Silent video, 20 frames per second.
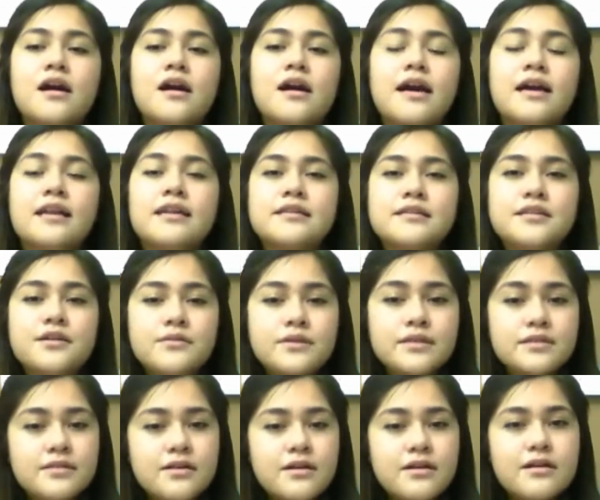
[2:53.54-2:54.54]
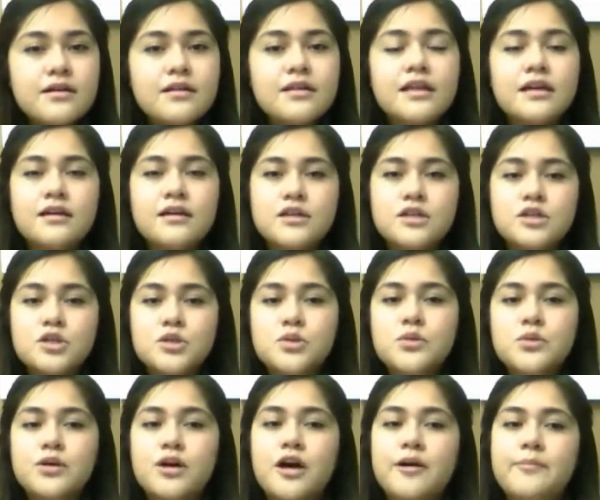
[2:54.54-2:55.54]
and as a result, there are 2
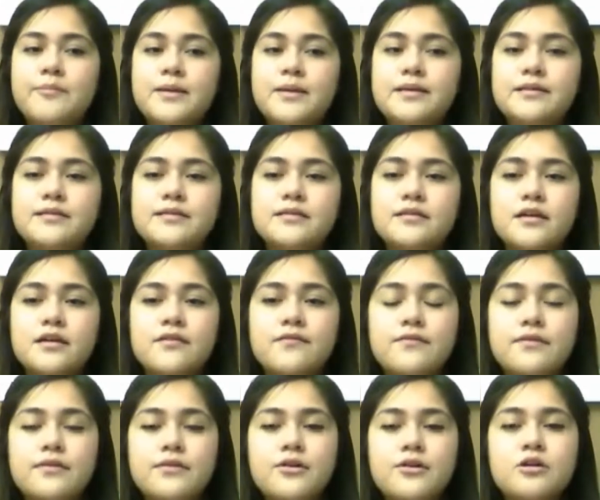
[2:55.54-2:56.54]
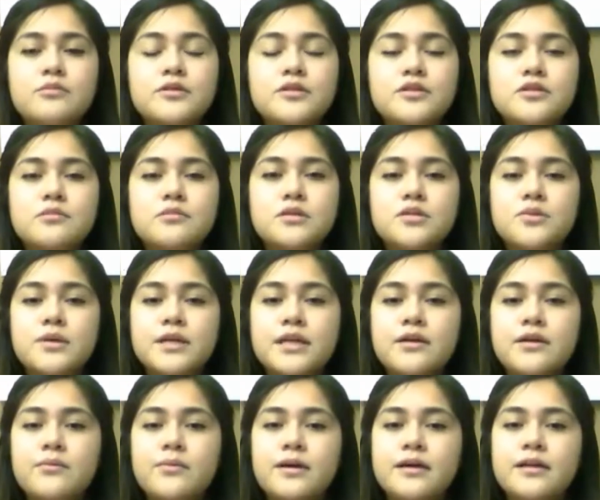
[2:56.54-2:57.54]
copies of chromosome
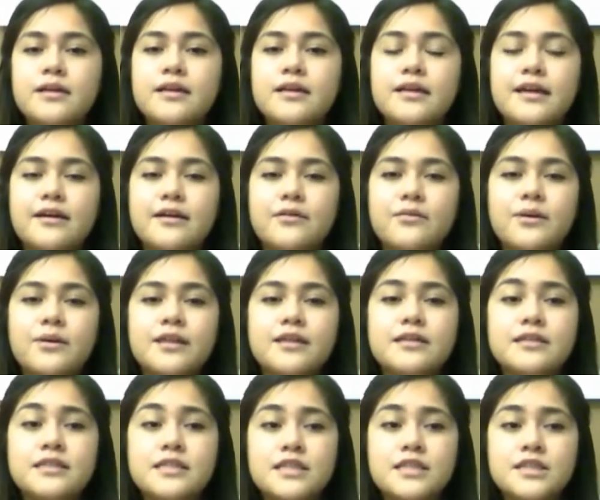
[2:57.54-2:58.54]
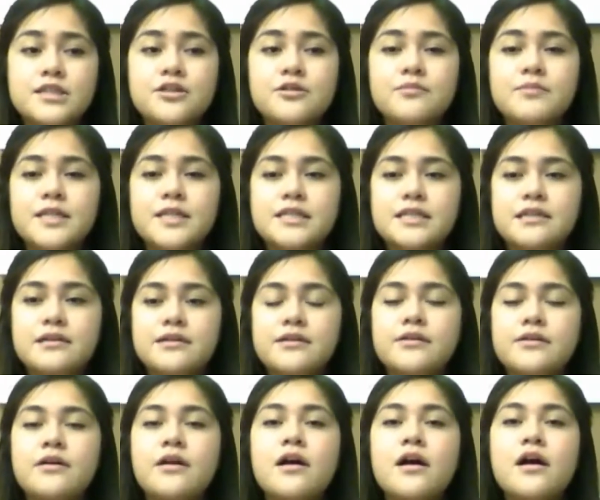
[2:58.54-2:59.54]
21 with additional
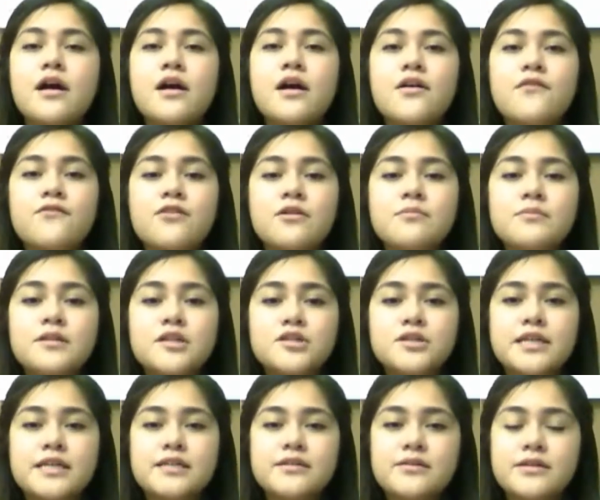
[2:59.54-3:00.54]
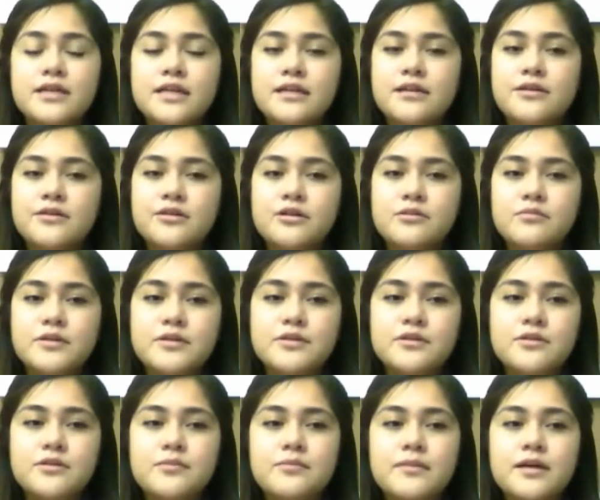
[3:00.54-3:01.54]
material from the translocated chromosome,